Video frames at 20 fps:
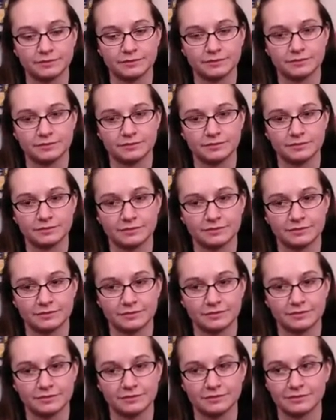
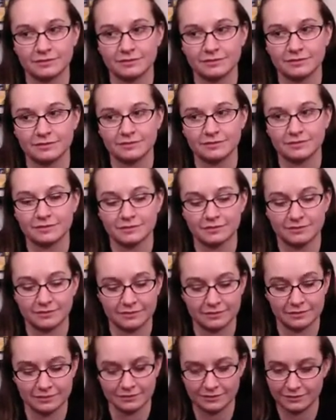
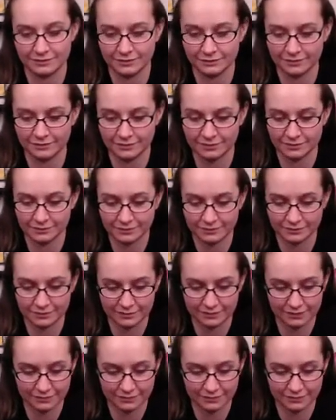(not speaking)